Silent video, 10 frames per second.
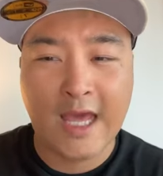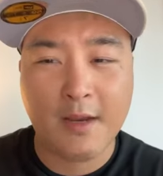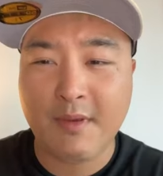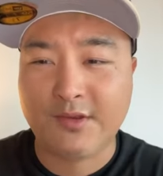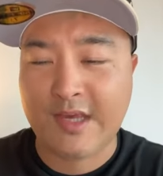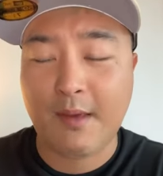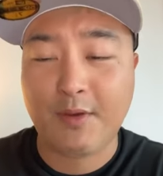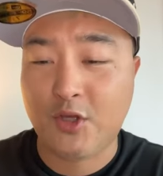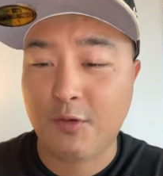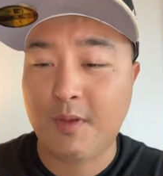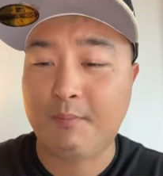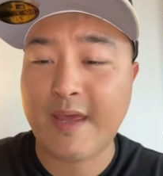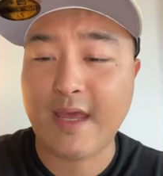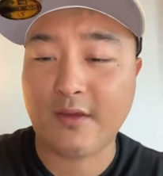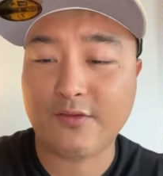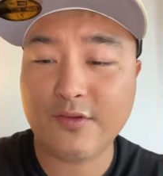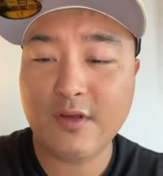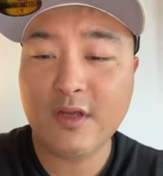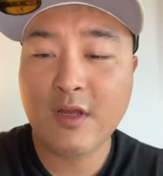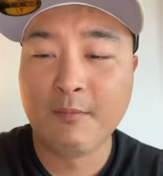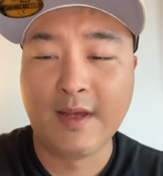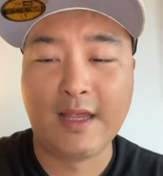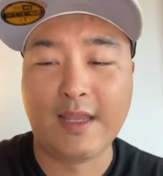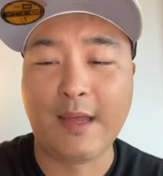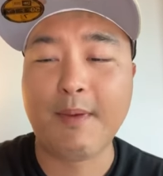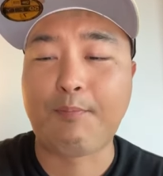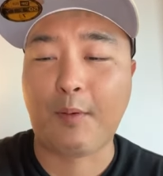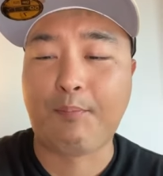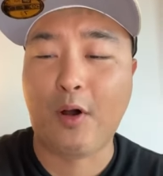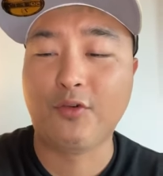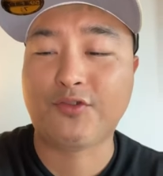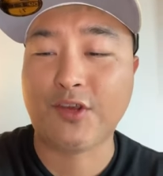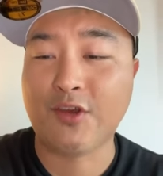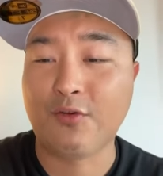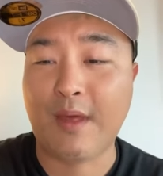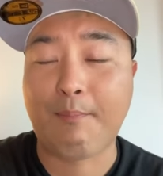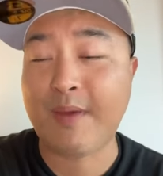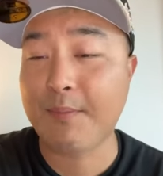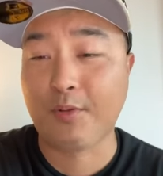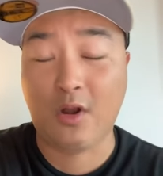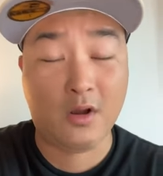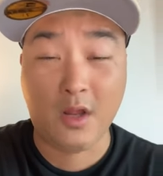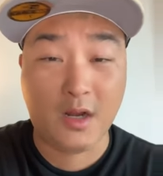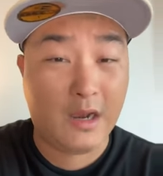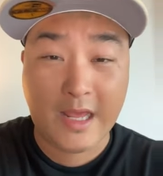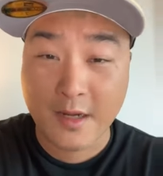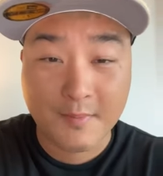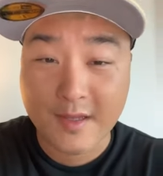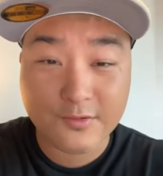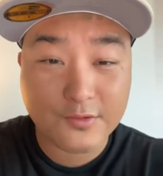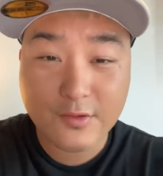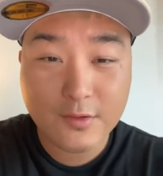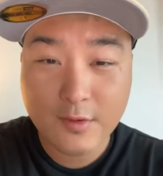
Enemies can be human beings. But let me propose to you that people are not our enemies.